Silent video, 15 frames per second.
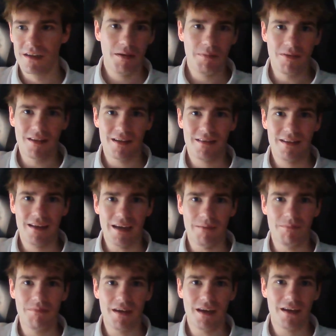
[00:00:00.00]
People that
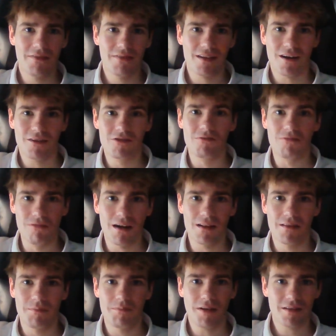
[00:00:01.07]
DM'd me even how to
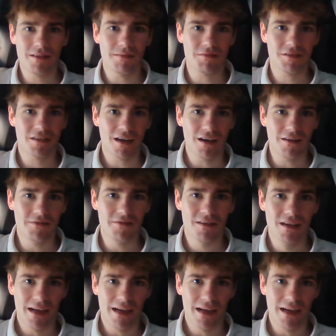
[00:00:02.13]
run the bot themselves.